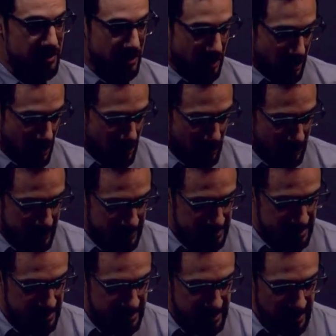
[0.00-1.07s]
are always
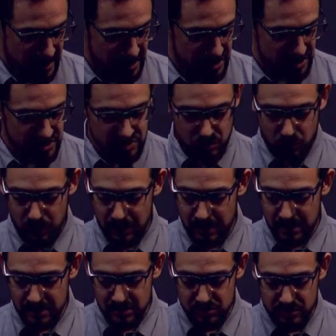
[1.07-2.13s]
occasions
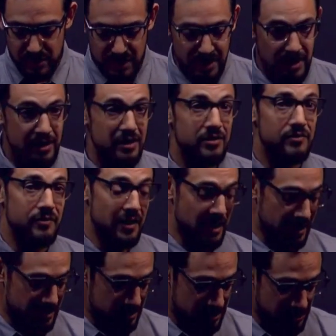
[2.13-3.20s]
when you can, in
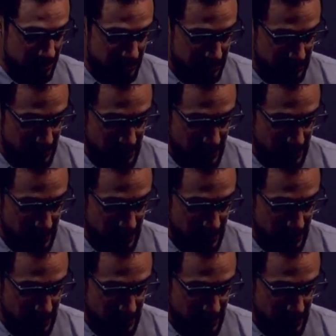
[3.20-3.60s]
fact, use